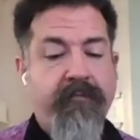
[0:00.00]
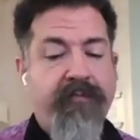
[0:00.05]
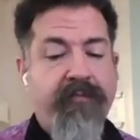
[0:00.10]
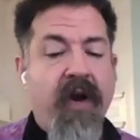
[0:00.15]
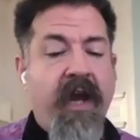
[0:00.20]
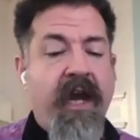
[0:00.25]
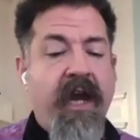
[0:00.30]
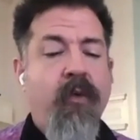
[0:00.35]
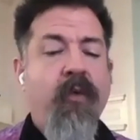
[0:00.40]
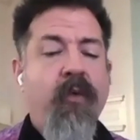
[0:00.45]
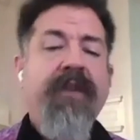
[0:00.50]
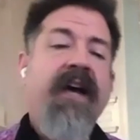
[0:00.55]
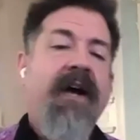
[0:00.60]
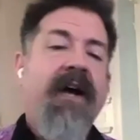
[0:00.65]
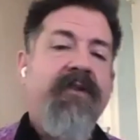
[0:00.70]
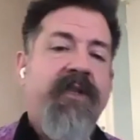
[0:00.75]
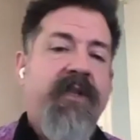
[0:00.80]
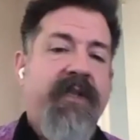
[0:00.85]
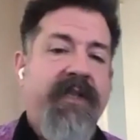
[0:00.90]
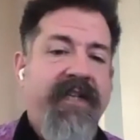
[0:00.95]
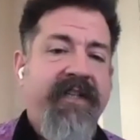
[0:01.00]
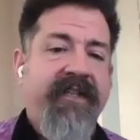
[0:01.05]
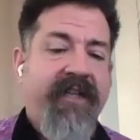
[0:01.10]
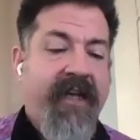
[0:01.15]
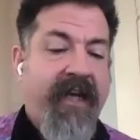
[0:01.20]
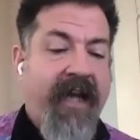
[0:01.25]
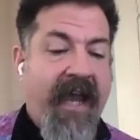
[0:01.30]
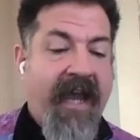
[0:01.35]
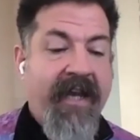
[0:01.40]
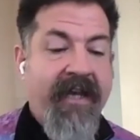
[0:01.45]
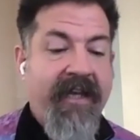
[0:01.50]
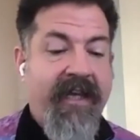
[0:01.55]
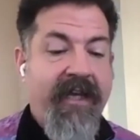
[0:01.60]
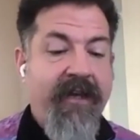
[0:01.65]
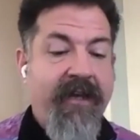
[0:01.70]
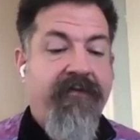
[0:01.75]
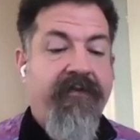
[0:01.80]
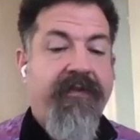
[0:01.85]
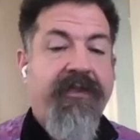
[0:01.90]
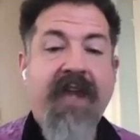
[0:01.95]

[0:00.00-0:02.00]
pray without ceasing, and give